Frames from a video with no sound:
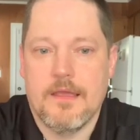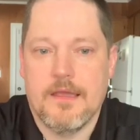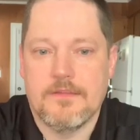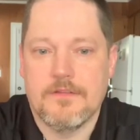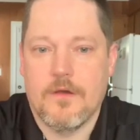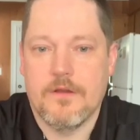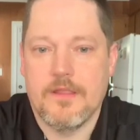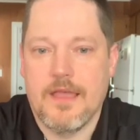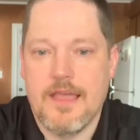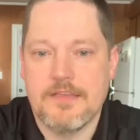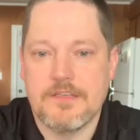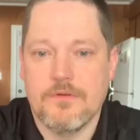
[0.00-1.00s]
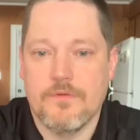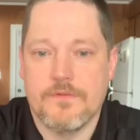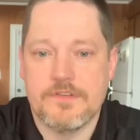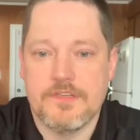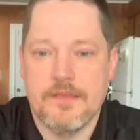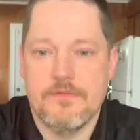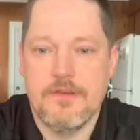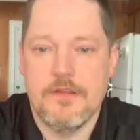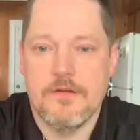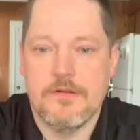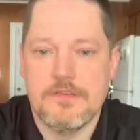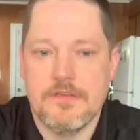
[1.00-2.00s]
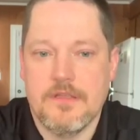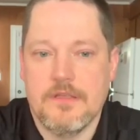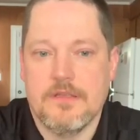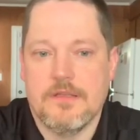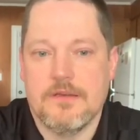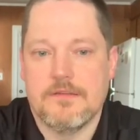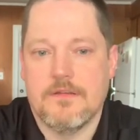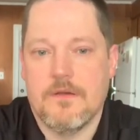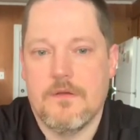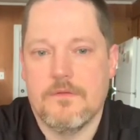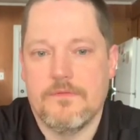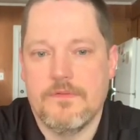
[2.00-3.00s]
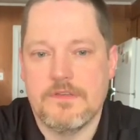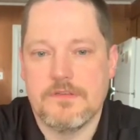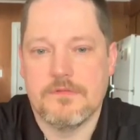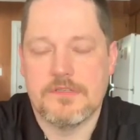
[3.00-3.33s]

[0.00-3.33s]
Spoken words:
I taught at the high school for 7 years, and I taught physical